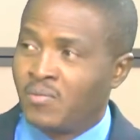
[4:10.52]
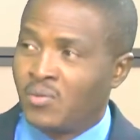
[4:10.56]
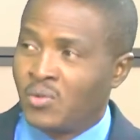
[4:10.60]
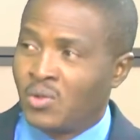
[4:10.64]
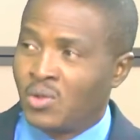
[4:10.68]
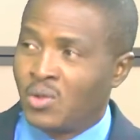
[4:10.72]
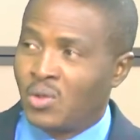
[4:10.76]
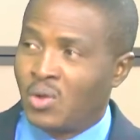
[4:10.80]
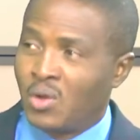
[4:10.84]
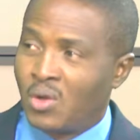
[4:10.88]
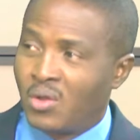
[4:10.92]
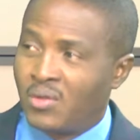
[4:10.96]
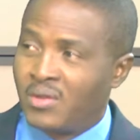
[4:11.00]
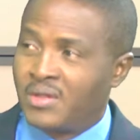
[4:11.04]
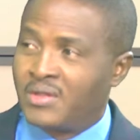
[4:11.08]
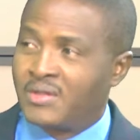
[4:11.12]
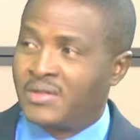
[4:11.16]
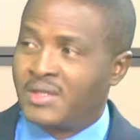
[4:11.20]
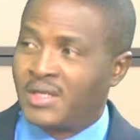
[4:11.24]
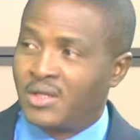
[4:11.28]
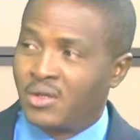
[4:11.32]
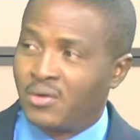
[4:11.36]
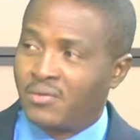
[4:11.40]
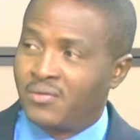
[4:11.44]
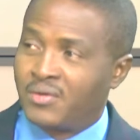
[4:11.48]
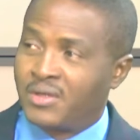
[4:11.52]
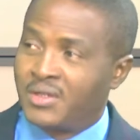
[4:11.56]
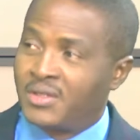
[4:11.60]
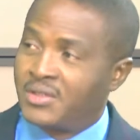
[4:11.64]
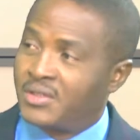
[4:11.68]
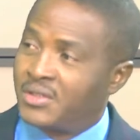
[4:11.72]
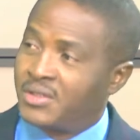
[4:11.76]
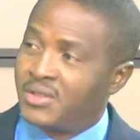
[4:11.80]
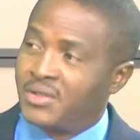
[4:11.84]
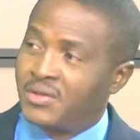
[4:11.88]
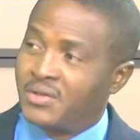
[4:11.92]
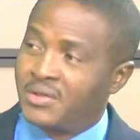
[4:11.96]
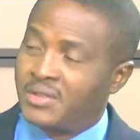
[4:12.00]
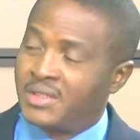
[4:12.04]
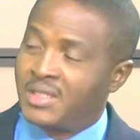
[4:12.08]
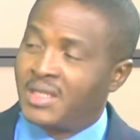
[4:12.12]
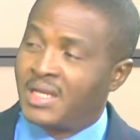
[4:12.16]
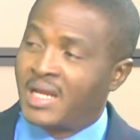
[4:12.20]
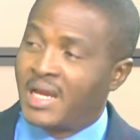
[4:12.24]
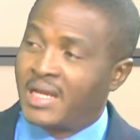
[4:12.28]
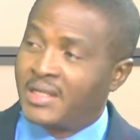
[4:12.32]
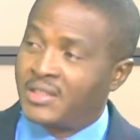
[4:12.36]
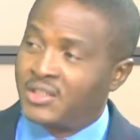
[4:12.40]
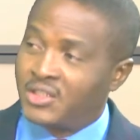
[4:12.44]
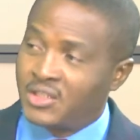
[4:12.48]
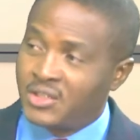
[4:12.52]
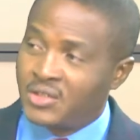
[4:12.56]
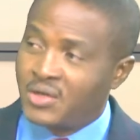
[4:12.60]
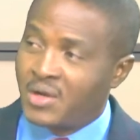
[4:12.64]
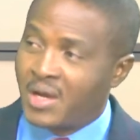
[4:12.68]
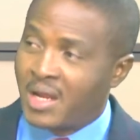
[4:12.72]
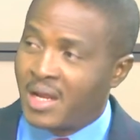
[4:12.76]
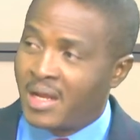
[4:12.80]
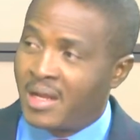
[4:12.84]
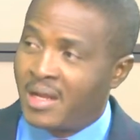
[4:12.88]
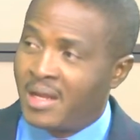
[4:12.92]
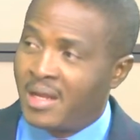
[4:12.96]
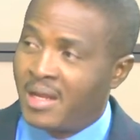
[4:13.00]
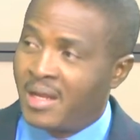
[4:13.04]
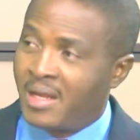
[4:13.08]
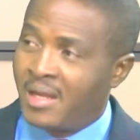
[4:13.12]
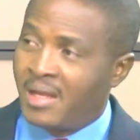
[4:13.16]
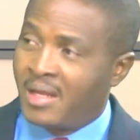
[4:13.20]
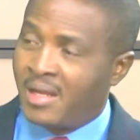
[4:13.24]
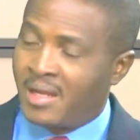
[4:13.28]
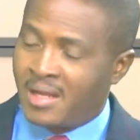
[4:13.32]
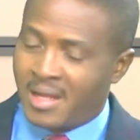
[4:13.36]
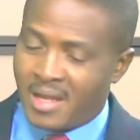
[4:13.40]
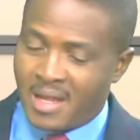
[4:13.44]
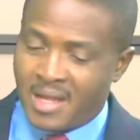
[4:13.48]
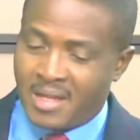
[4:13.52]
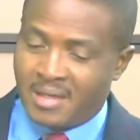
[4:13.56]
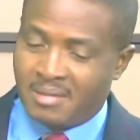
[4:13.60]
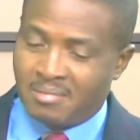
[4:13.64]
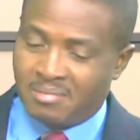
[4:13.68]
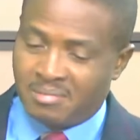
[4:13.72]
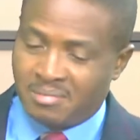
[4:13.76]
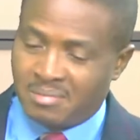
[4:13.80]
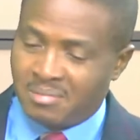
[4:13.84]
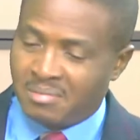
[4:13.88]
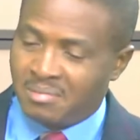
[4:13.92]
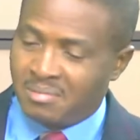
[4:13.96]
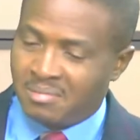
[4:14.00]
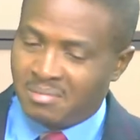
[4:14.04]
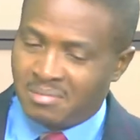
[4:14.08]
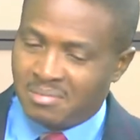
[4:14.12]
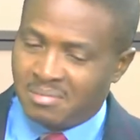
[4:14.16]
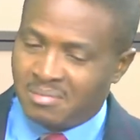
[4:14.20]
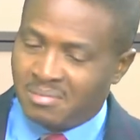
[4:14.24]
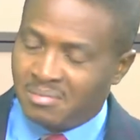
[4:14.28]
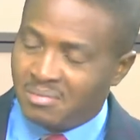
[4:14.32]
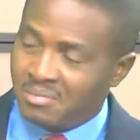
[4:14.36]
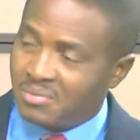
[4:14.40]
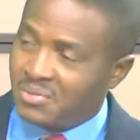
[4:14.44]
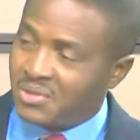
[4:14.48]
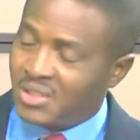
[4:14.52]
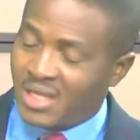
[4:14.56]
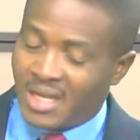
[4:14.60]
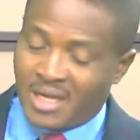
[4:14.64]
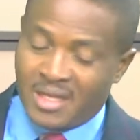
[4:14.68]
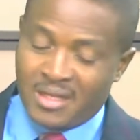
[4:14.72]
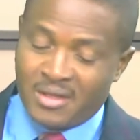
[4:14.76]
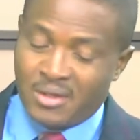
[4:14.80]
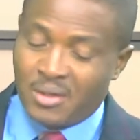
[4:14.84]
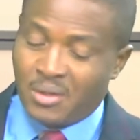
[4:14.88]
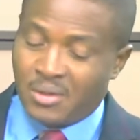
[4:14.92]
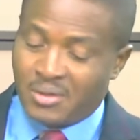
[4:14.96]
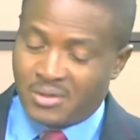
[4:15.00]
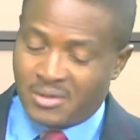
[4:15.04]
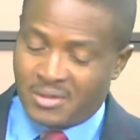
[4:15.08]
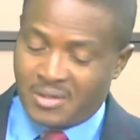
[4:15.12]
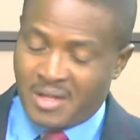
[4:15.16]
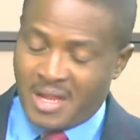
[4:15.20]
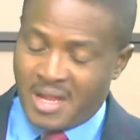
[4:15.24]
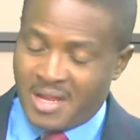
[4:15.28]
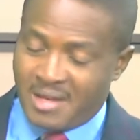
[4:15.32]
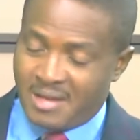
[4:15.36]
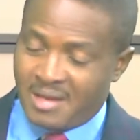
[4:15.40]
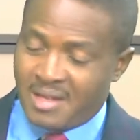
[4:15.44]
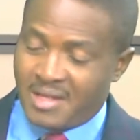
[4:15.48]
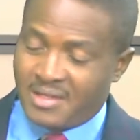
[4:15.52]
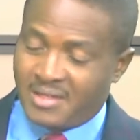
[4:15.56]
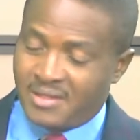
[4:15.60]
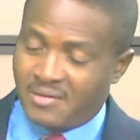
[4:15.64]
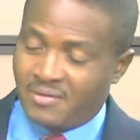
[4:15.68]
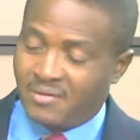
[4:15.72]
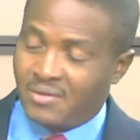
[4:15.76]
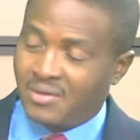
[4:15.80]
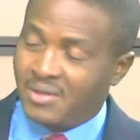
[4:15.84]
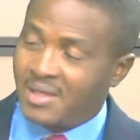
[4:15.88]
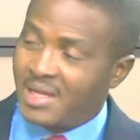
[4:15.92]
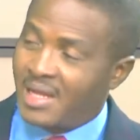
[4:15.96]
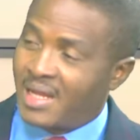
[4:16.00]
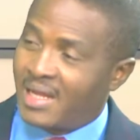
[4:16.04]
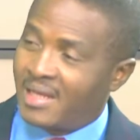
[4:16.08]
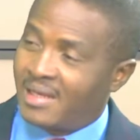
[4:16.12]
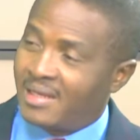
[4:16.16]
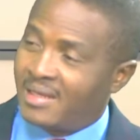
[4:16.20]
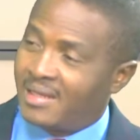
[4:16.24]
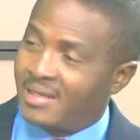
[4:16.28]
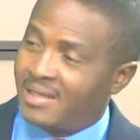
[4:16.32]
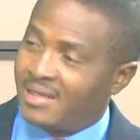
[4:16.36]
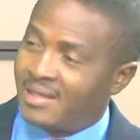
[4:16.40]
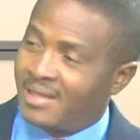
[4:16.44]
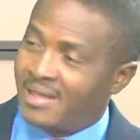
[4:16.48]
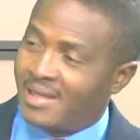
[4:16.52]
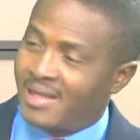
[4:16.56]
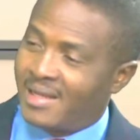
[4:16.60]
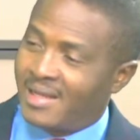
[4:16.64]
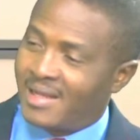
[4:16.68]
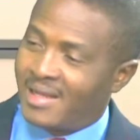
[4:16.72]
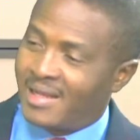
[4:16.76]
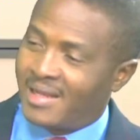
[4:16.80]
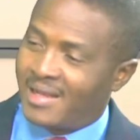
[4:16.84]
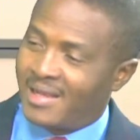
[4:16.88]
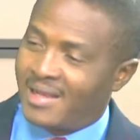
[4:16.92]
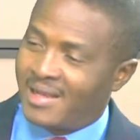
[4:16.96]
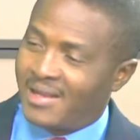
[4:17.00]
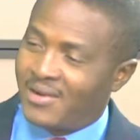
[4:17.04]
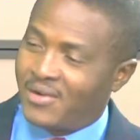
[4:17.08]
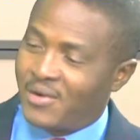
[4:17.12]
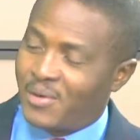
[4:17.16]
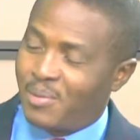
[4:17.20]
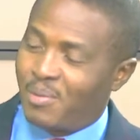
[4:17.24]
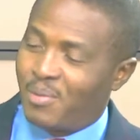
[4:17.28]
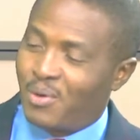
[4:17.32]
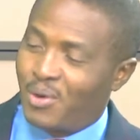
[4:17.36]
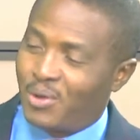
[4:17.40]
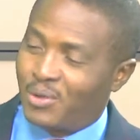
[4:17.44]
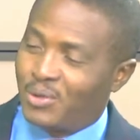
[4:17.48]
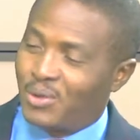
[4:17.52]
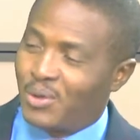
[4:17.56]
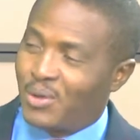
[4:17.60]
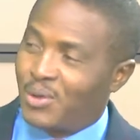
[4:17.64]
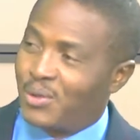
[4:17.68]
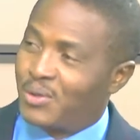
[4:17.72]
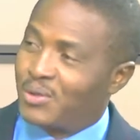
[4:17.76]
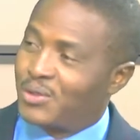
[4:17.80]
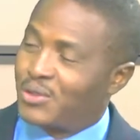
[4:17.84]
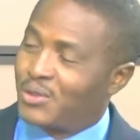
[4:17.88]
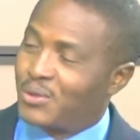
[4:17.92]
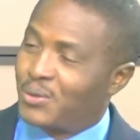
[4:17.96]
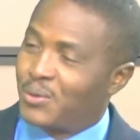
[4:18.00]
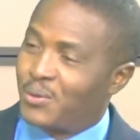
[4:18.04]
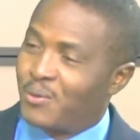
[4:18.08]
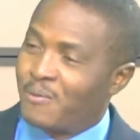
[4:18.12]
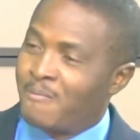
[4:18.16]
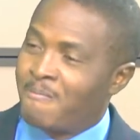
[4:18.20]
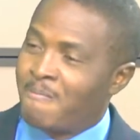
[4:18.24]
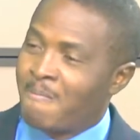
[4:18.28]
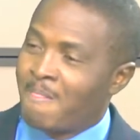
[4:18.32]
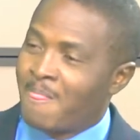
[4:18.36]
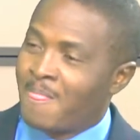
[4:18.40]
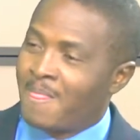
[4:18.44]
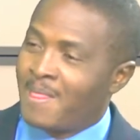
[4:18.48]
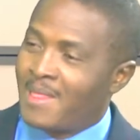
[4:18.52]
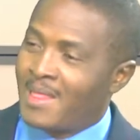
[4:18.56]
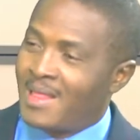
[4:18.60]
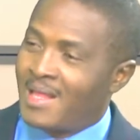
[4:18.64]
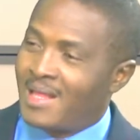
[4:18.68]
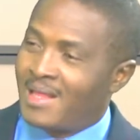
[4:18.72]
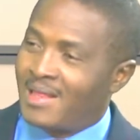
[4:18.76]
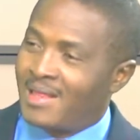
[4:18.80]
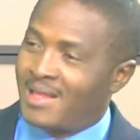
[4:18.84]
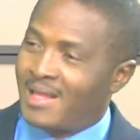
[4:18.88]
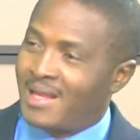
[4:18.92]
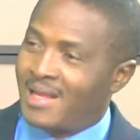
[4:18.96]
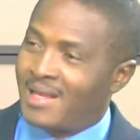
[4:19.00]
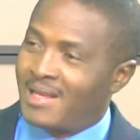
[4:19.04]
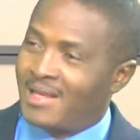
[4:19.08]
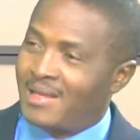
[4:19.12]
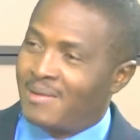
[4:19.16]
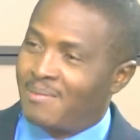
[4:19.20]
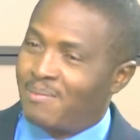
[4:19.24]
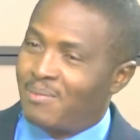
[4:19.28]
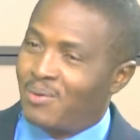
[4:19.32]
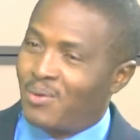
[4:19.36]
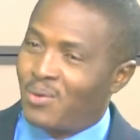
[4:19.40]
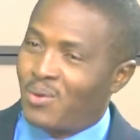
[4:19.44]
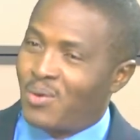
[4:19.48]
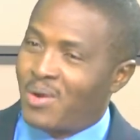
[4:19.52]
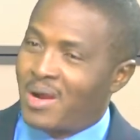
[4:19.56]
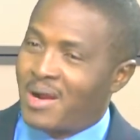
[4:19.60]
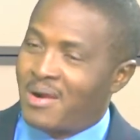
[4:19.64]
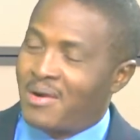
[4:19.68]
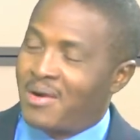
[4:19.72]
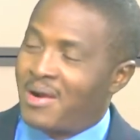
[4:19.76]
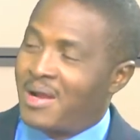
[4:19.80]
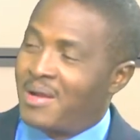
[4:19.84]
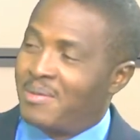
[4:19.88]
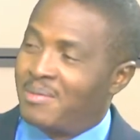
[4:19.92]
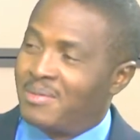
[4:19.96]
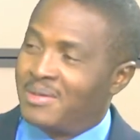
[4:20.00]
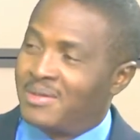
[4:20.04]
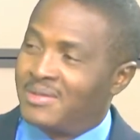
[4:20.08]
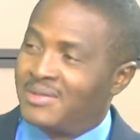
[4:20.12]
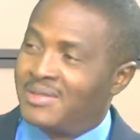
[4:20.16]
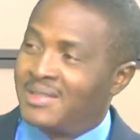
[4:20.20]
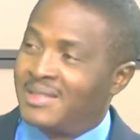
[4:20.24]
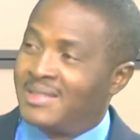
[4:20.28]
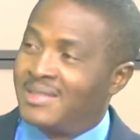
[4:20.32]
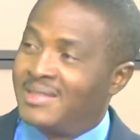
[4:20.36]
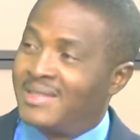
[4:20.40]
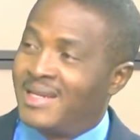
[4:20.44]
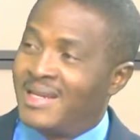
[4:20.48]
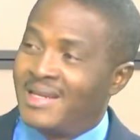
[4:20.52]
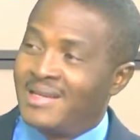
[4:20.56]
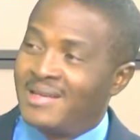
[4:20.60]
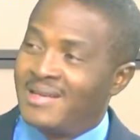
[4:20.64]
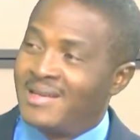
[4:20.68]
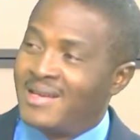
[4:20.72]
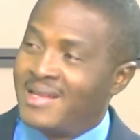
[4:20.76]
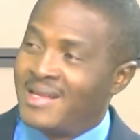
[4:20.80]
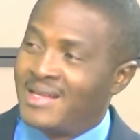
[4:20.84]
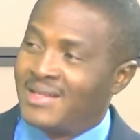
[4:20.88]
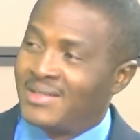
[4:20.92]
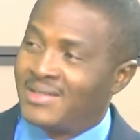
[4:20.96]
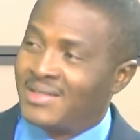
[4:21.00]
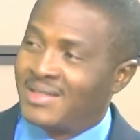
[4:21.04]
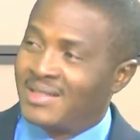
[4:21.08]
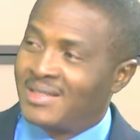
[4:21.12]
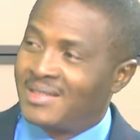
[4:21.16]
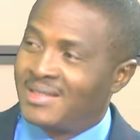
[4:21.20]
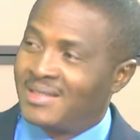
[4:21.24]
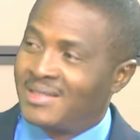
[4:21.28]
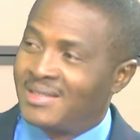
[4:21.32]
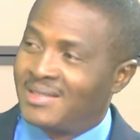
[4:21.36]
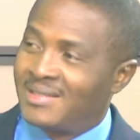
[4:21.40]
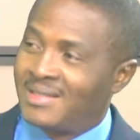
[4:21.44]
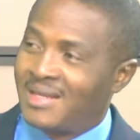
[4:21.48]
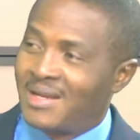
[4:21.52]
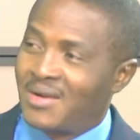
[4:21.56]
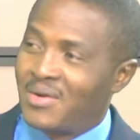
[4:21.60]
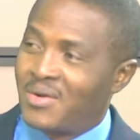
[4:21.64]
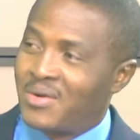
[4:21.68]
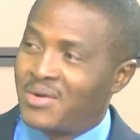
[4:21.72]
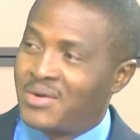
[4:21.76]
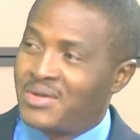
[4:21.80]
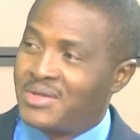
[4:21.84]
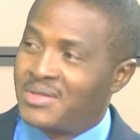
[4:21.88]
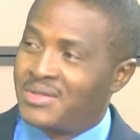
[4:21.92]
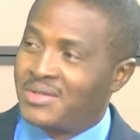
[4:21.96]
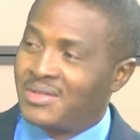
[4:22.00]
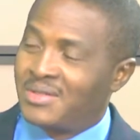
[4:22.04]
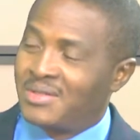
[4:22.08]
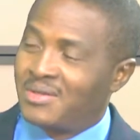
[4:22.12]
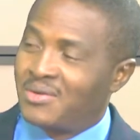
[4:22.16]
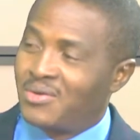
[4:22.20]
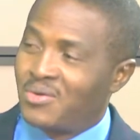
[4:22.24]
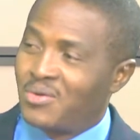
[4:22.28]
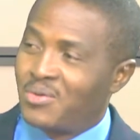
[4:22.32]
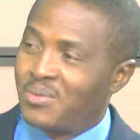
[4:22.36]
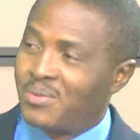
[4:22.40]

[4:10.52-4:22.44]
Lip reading: on the state of insecurity in Nigeria, and telling us, and there's even a report also, that the Boko Haram is the deadliest terrorist group